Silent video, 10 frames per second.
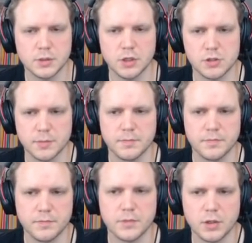Gotcha,
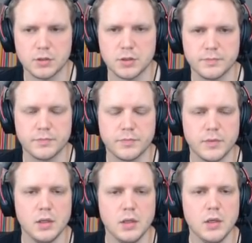gotcha.
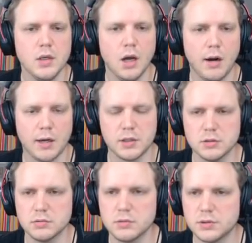All right,
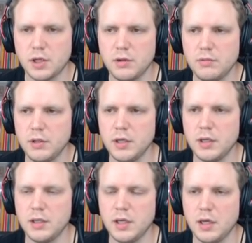cool. So
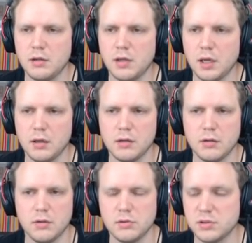uh, yeah, okay, uh,
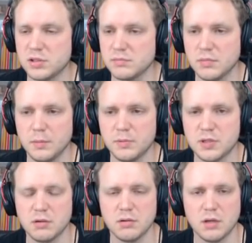awesome.
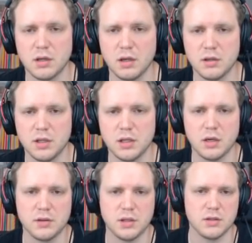So I, I, think
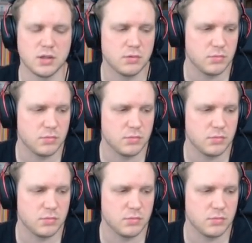I think so.